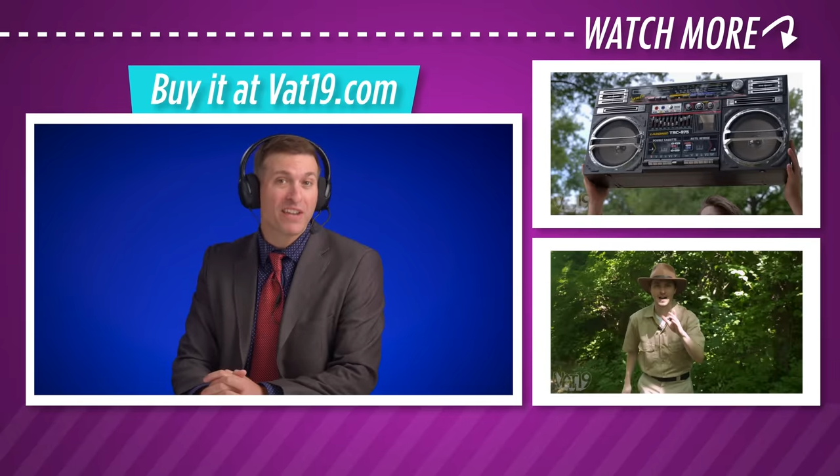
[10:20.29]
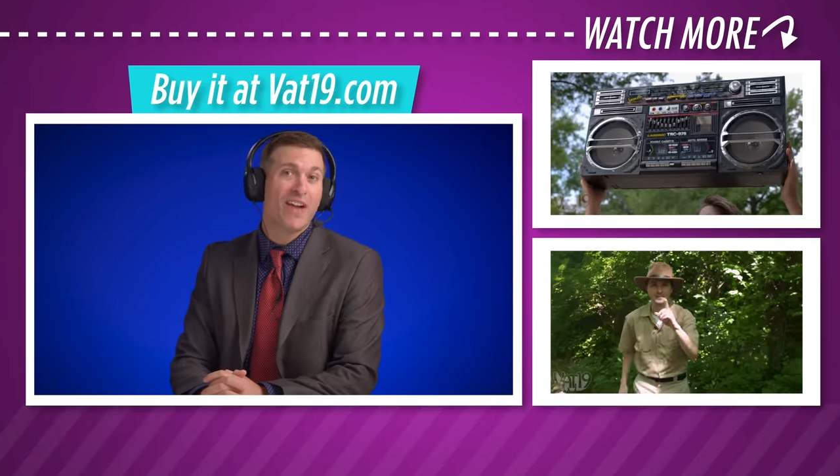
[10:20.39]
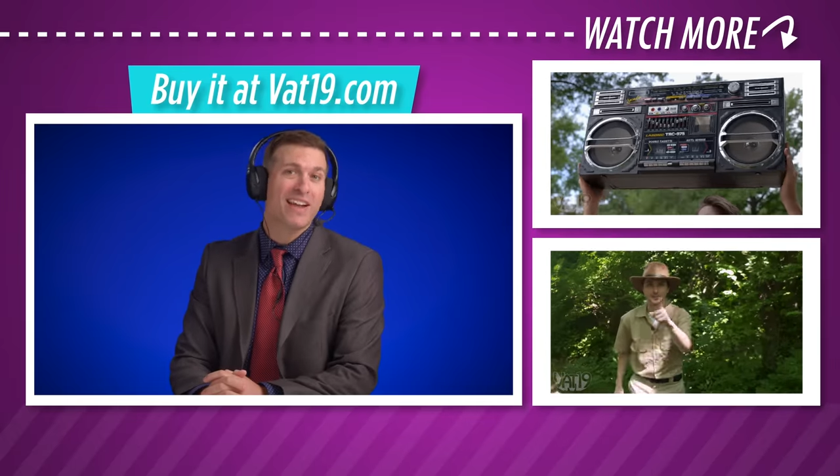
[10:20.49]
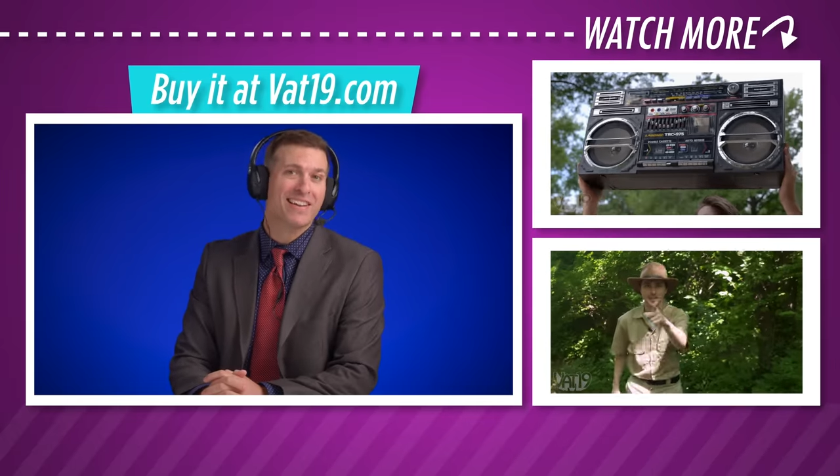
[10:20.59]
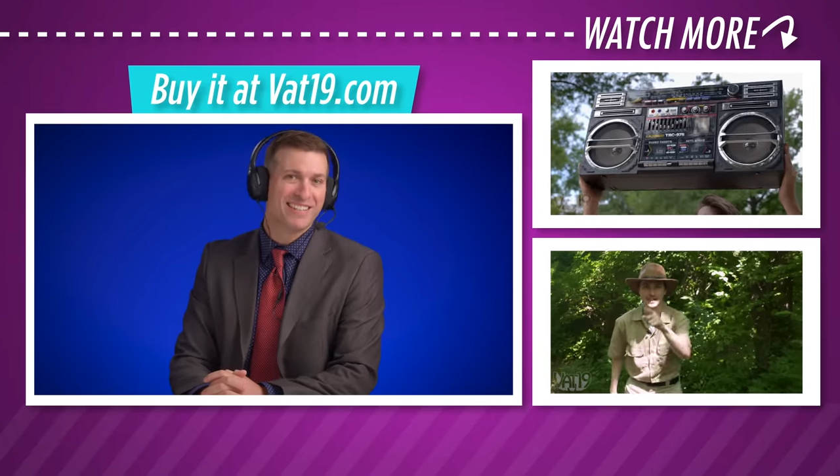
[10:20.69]
at
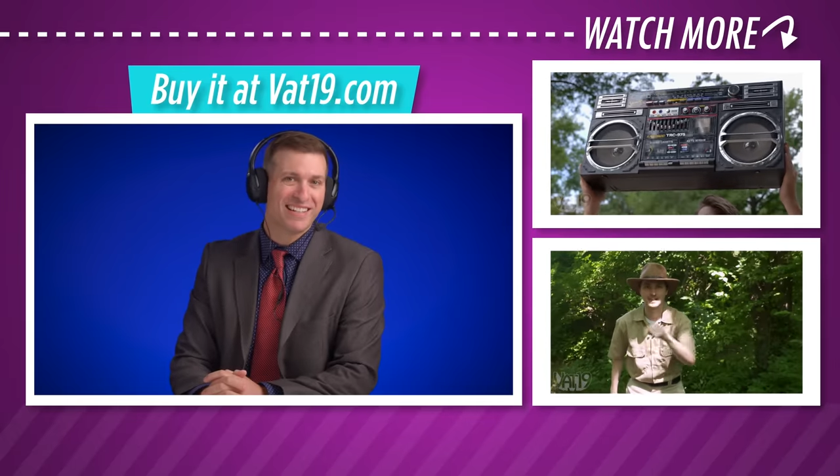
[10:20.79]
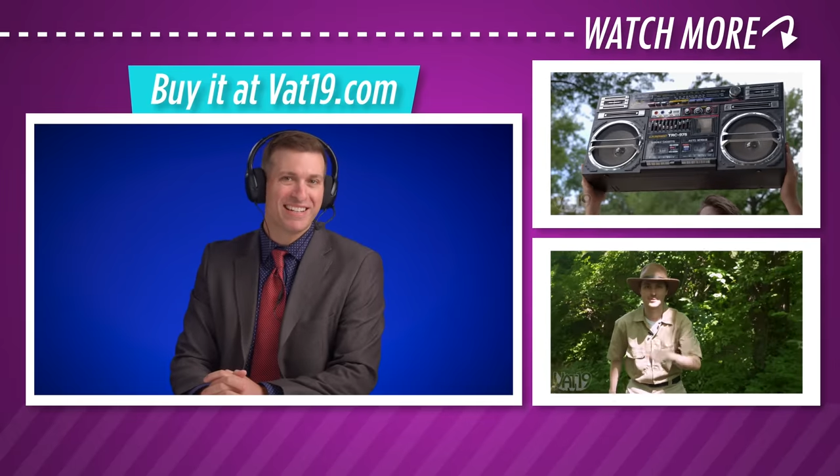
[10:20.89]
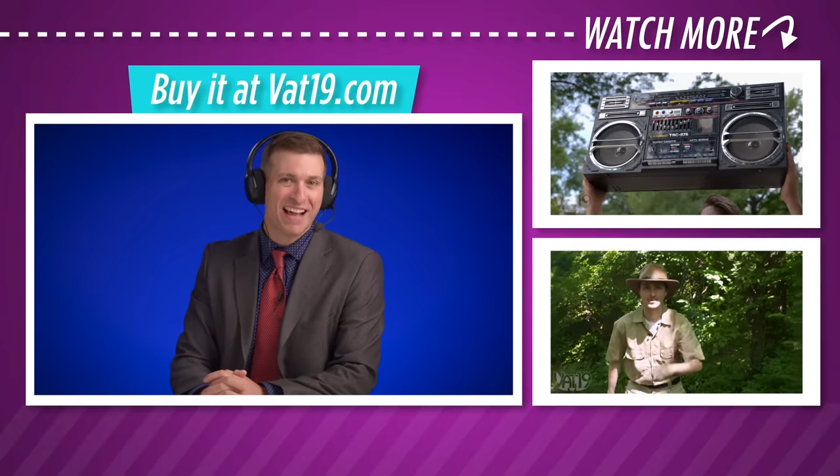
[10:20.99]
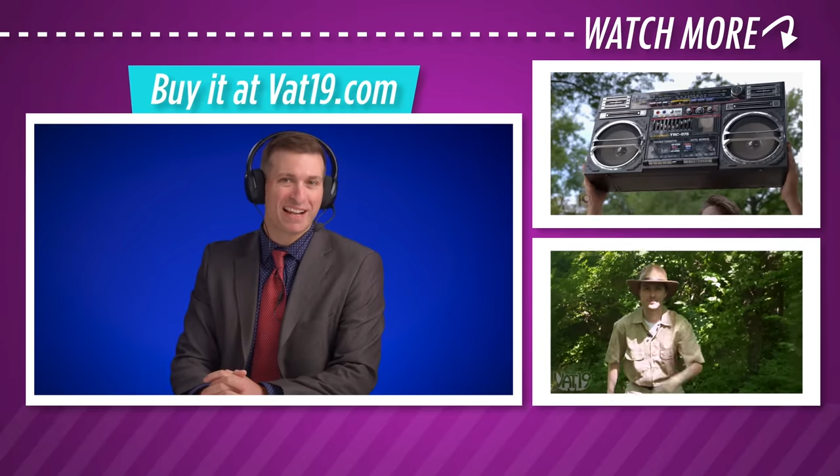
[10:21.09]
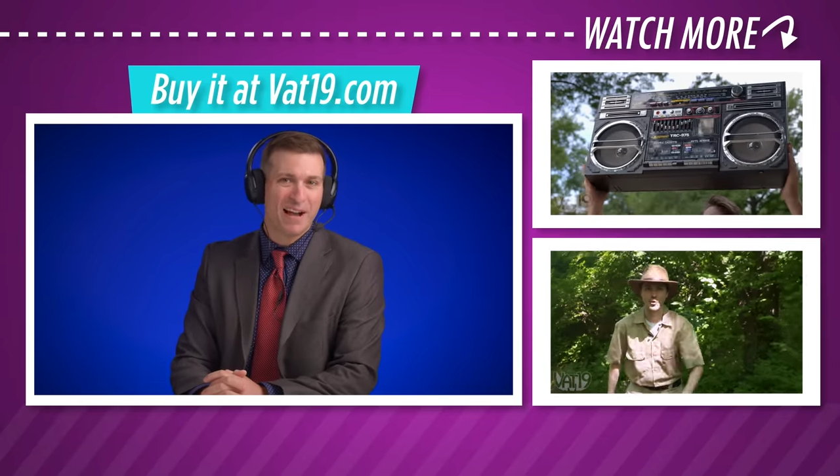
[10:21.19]
vat
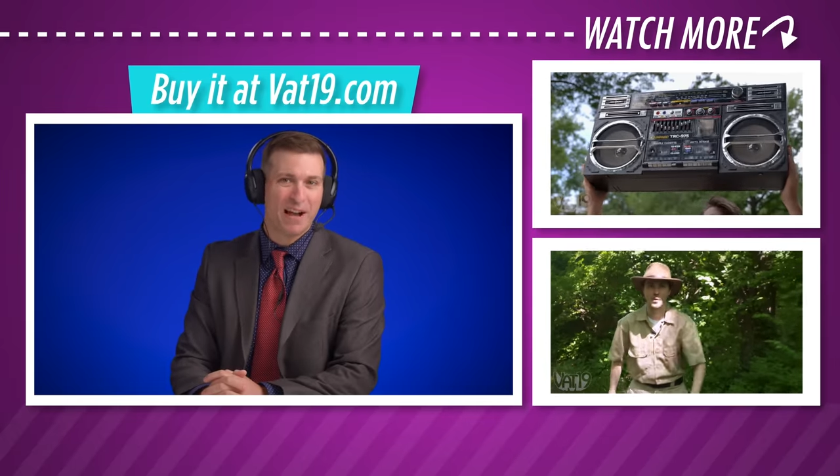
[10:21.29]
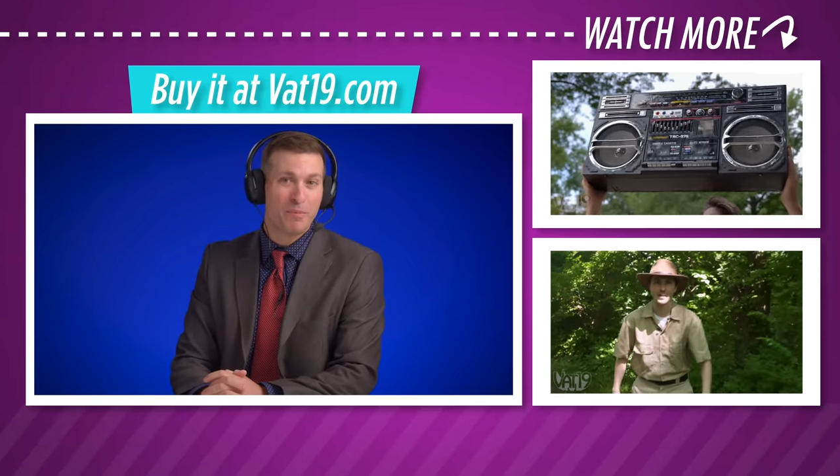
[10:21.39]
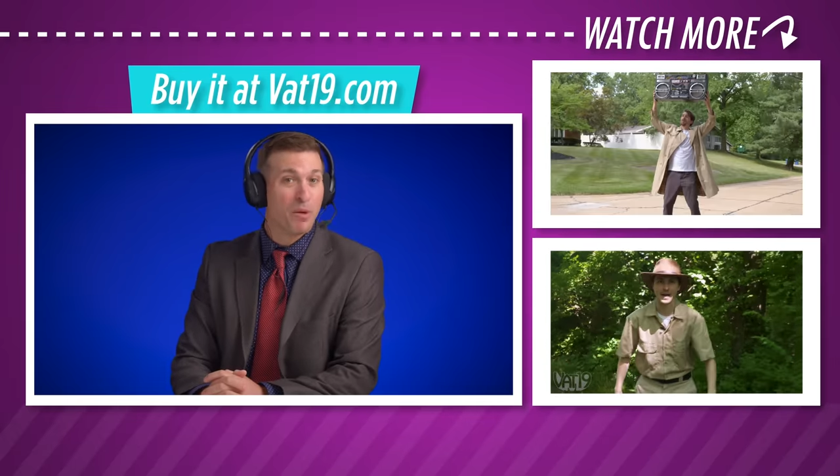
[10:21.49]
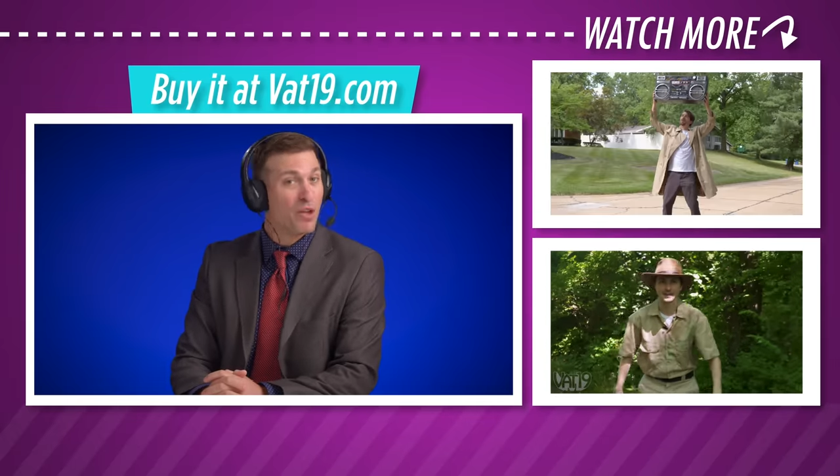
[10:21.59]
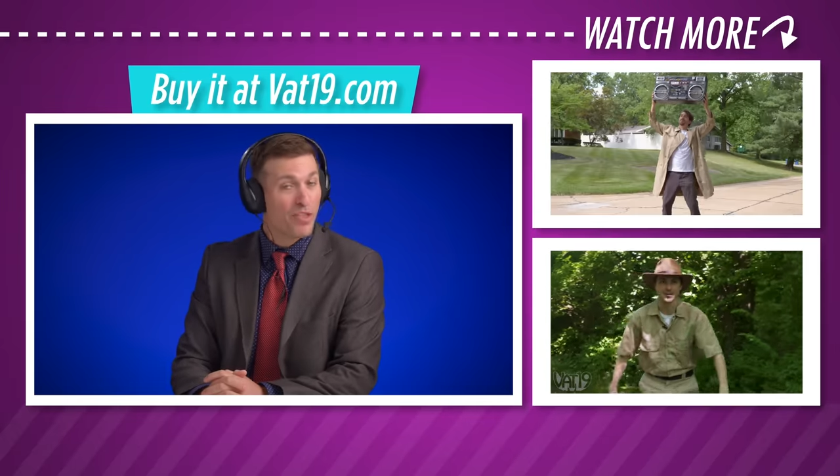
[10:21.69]
nineteen dot com.